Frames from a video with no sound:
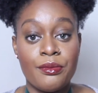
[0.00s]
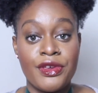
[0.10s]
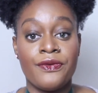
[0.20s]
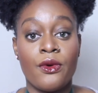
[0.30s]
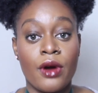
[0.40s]

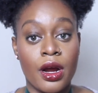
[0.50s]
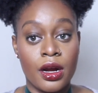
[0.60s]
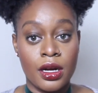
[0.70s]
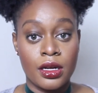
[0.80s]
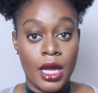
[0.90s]

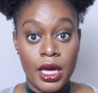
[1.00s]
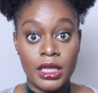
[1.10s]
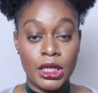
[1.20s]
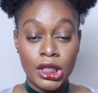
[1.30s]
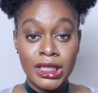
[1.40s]
Before, like,
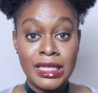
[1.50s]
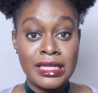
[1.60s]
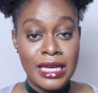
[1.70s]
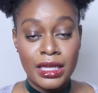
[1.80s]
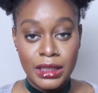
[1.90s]
literally
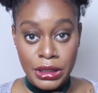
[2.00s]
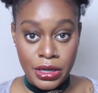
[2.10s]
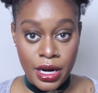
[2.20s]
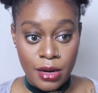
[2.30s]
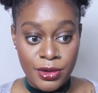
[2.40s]
detangling
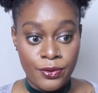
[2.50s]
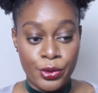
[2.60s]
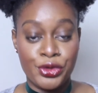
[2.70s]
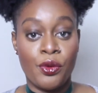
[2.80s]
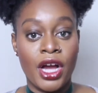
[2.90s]
your hair
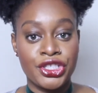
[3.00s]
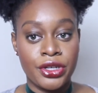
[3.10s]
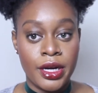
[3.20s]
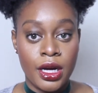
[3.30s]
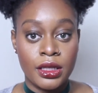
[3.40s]
before you wash
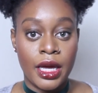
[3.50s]
your hair.